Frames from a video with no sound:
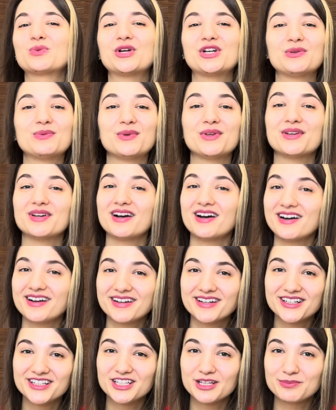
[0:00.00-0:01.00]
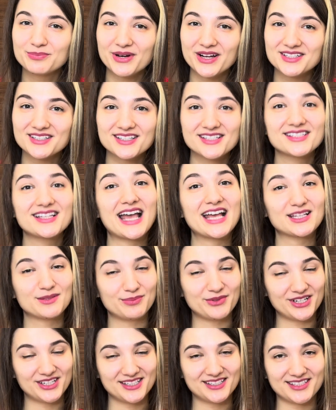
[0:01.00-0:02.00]
worry, we are gonna practice
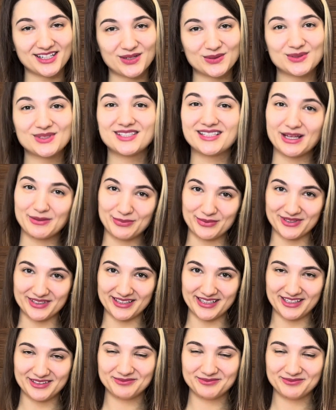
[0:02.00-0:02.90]
aspirated sounds separately.